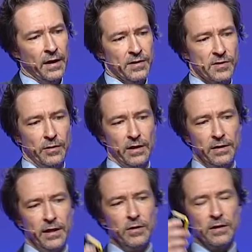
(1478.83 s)
So, and
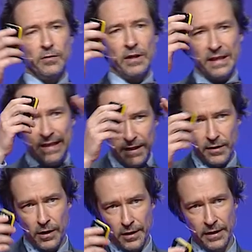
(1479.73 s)
then you can create
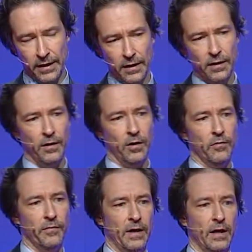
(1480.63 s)
hierarchy of